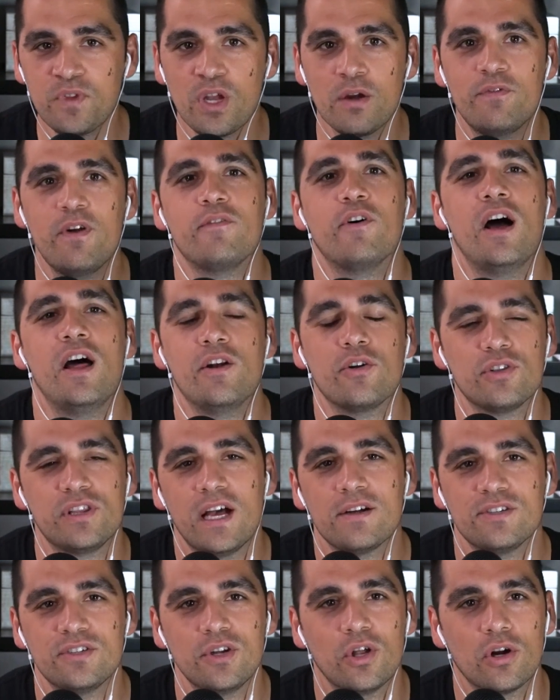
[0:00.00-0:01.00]
If you have a
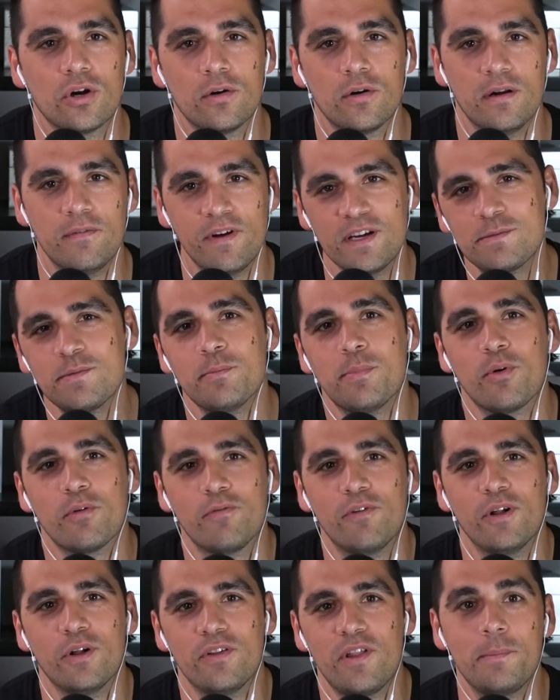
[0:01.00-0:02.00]
$100,000 investment
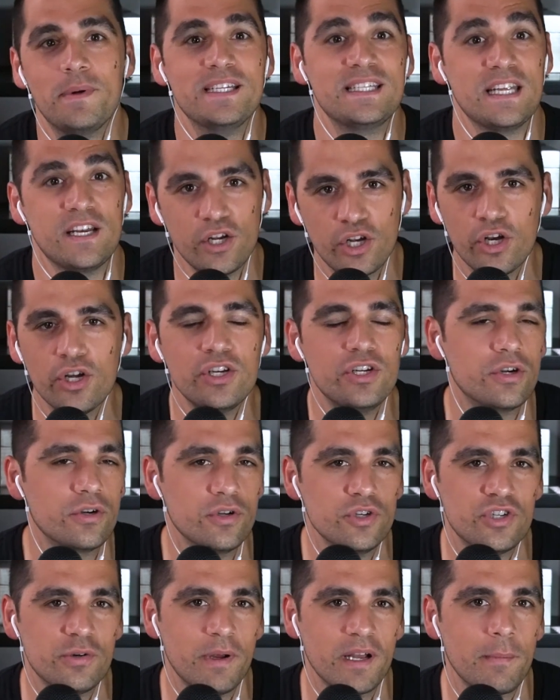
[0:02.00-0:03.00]
portfolio, that means in a good year,
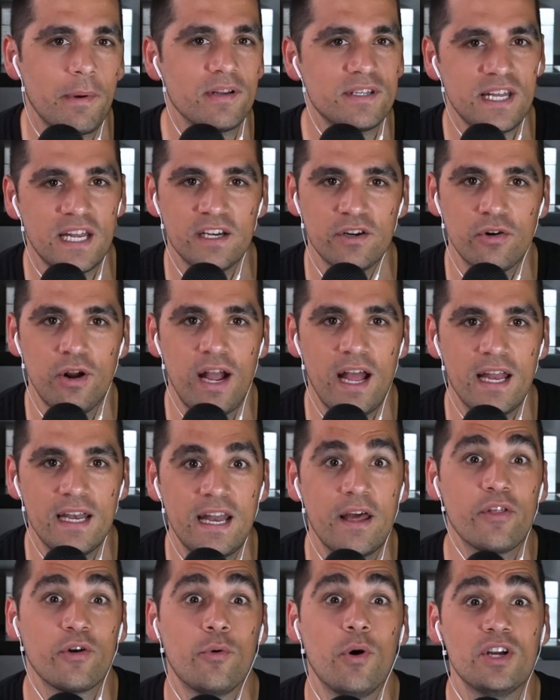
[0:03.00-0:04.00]
you should make about $10,000.
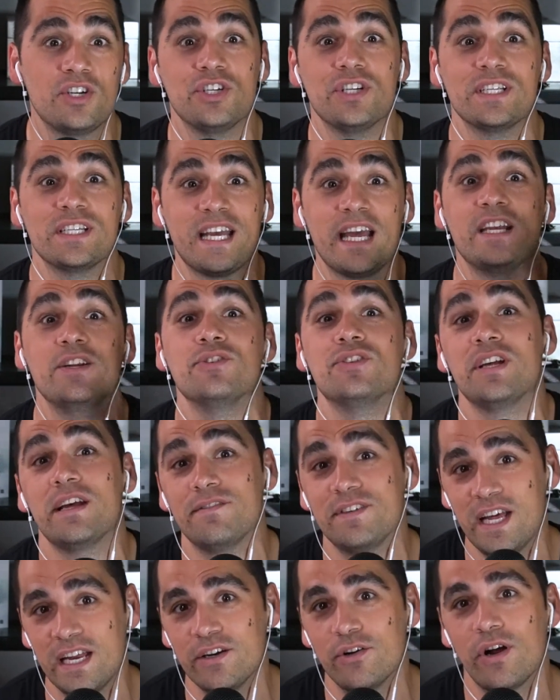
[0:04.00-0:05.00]
Now, the question is, can you
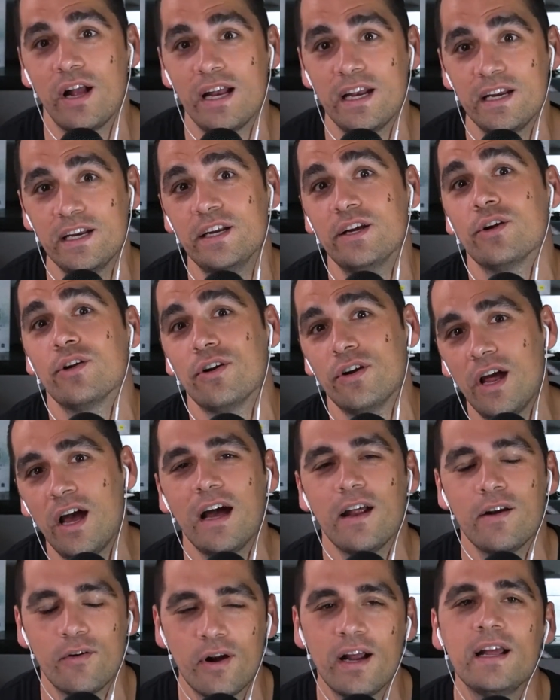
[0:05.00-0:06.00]
save $10,000 in a year or
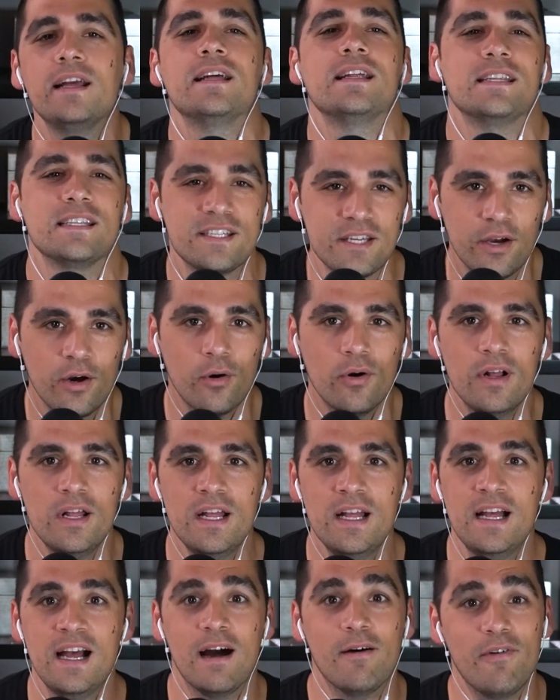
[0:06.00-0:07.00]
not, right? And so
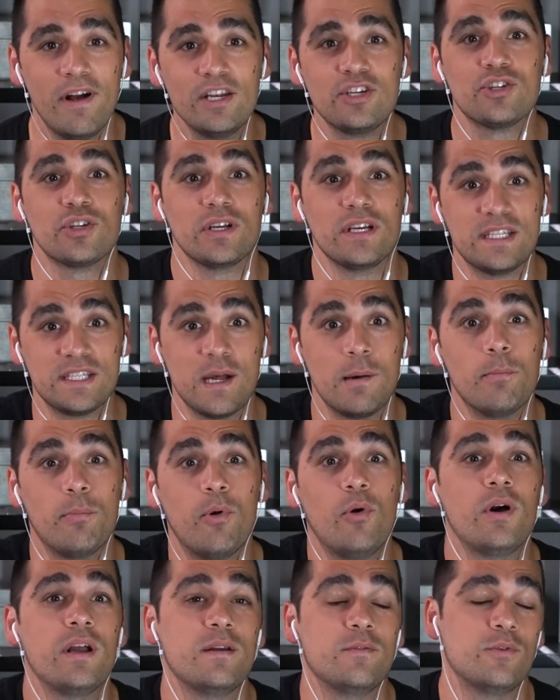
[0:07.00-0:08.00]
eventually, at some
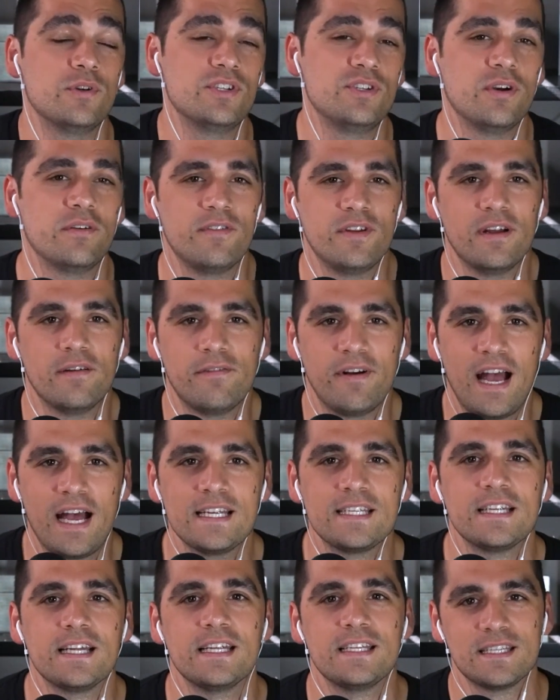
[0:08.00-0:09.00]
point, once you have enough
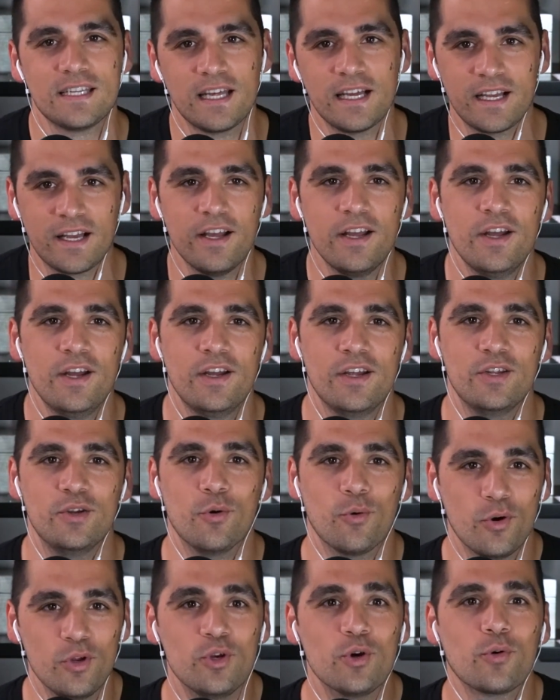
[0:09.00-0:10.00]
assets, like
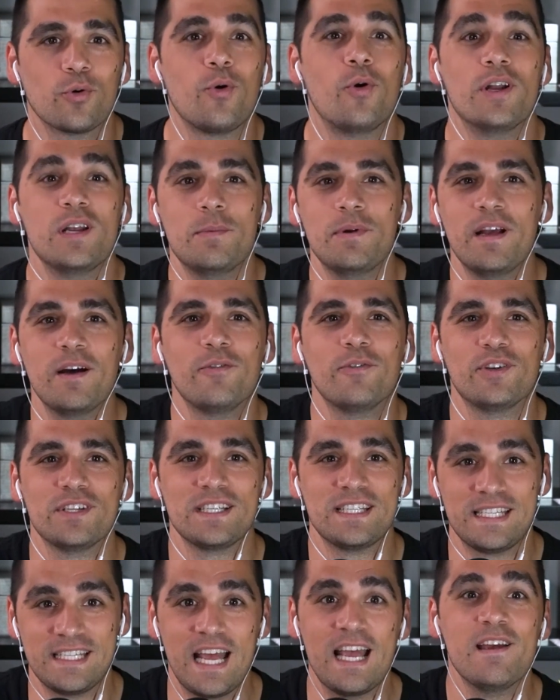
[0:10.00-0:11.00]
you're going to be able to
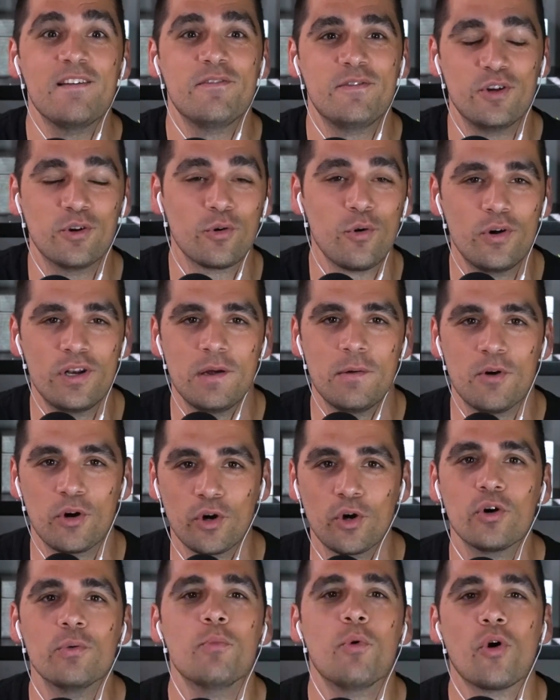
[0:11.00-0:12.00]
save, you're going to
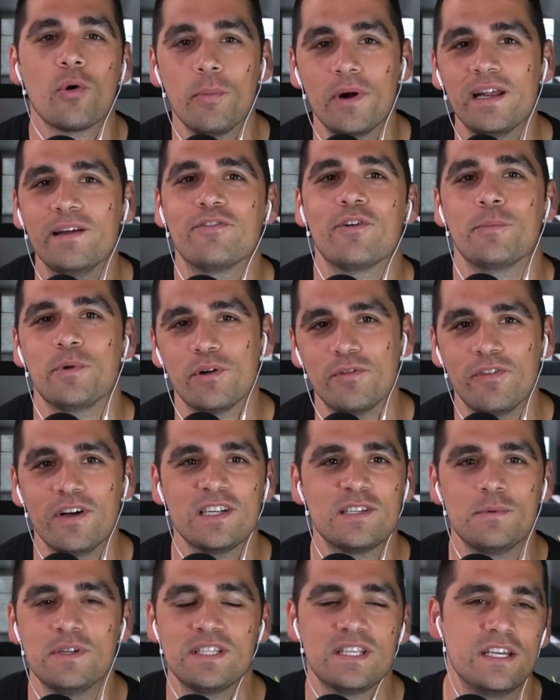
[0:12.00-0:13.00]
earn more money from your
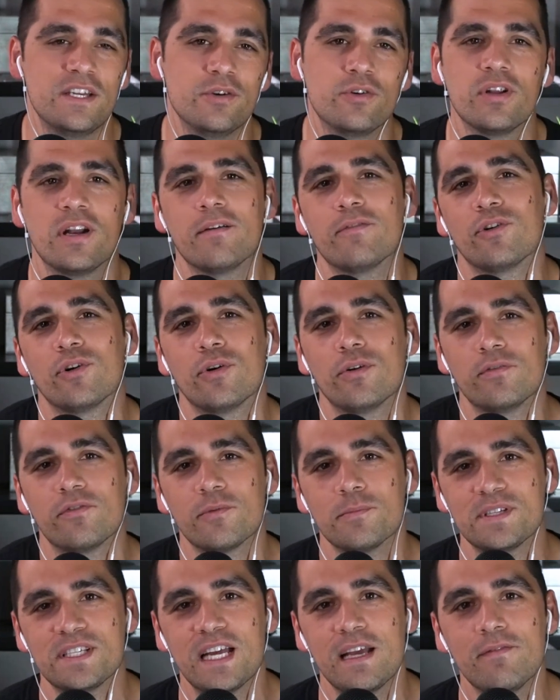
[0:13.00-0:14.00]
investments than you could ever earn
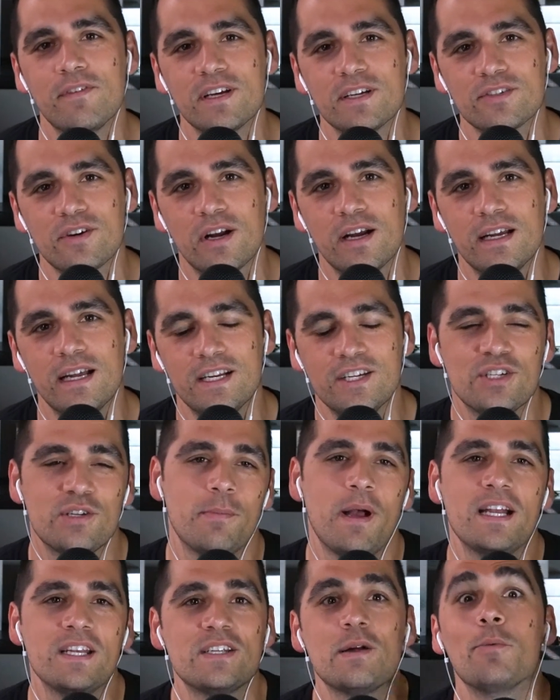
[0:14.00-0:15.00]
from savings, right? And just
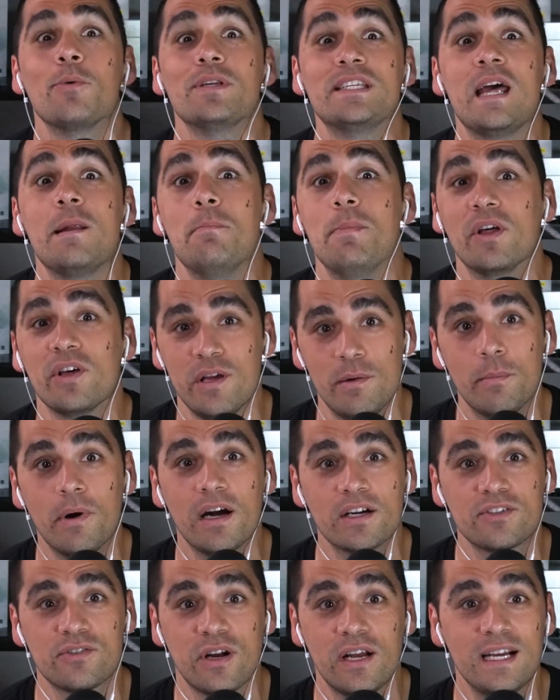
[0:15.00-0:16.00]
imagine someone with $10 million,
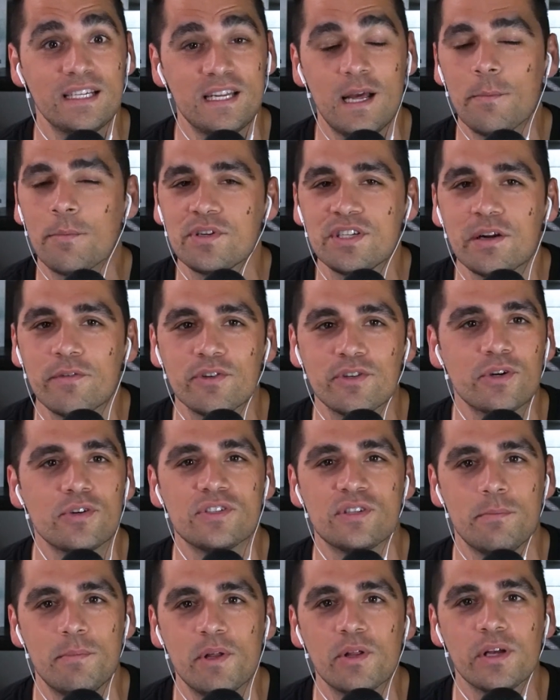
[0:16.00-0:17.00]
right? A 10% return
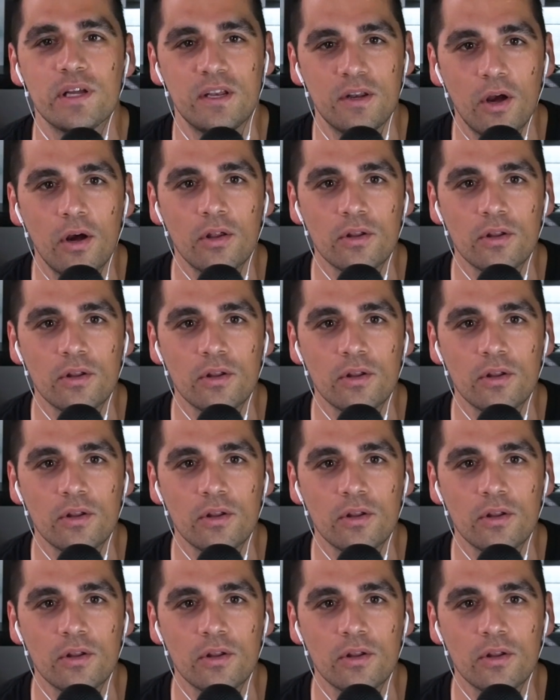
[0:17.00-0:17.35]
is $1 million.